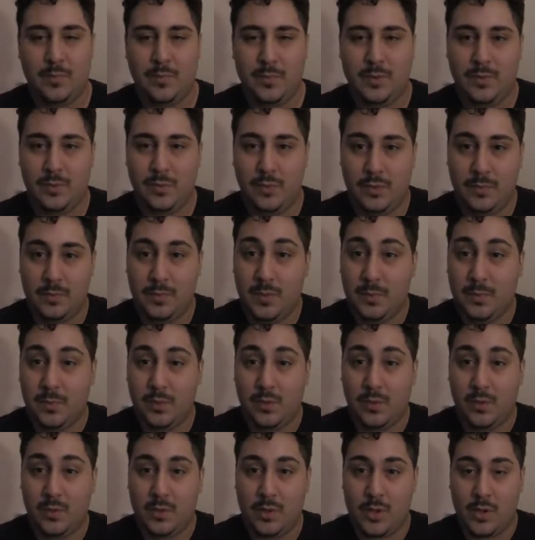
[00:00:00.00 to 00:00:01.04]
you with
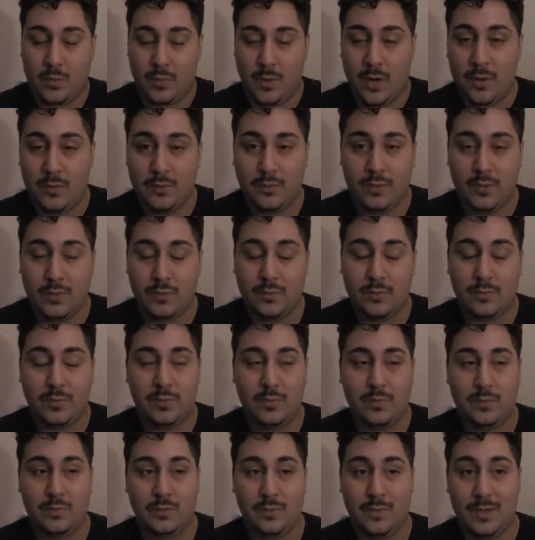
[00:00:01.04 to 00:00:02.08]
people around you,
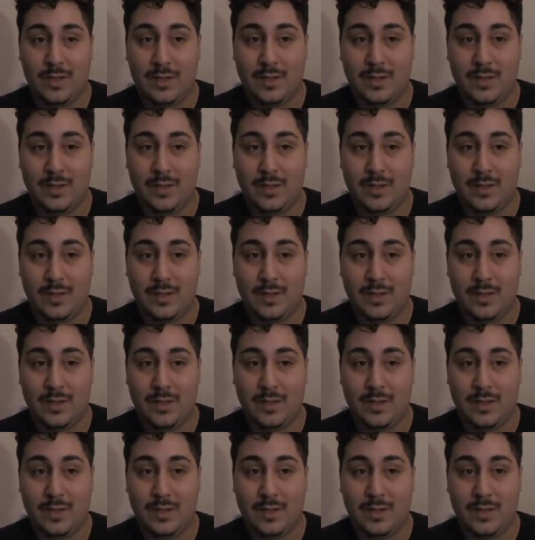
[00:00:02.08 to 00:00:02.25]
it